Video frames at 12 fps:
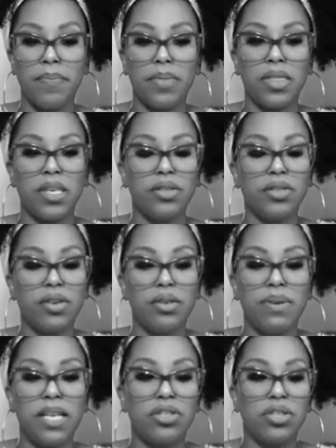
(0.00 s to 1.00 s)
this could
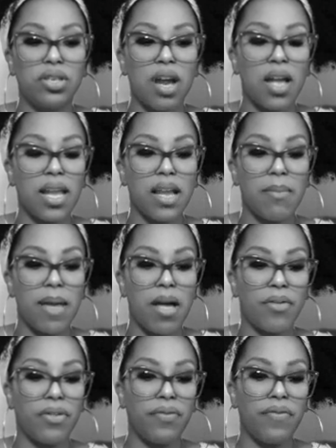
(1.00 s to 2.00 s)
be just talking
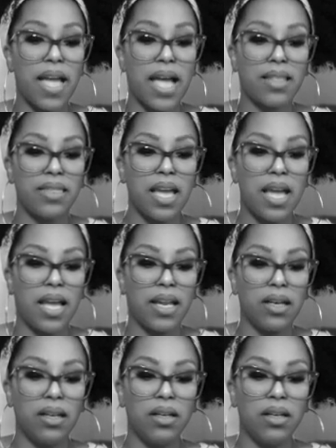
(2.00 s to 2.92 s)
about the fact that